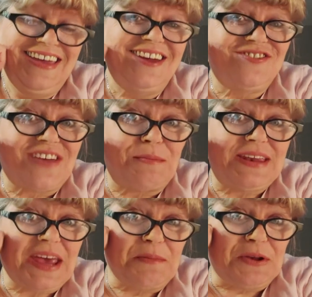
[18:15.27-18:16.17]
Shabby
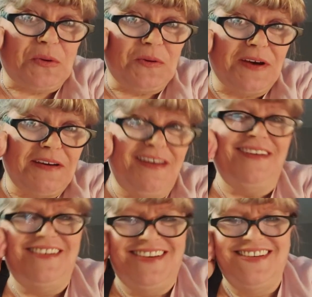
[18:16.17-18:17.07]
Dabby
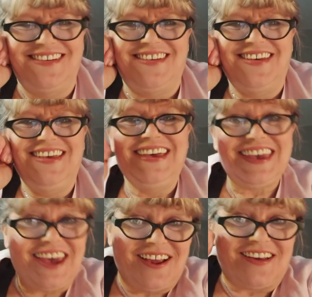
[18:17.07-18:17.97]
Doodah.
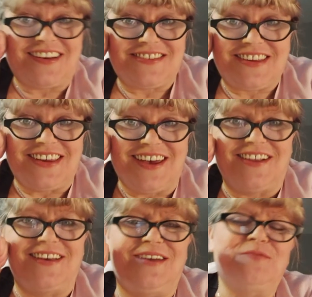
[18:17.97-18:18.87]
Gail
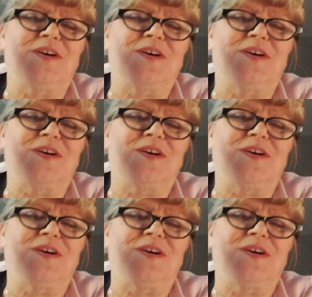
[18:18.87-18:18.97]
Augustinelli.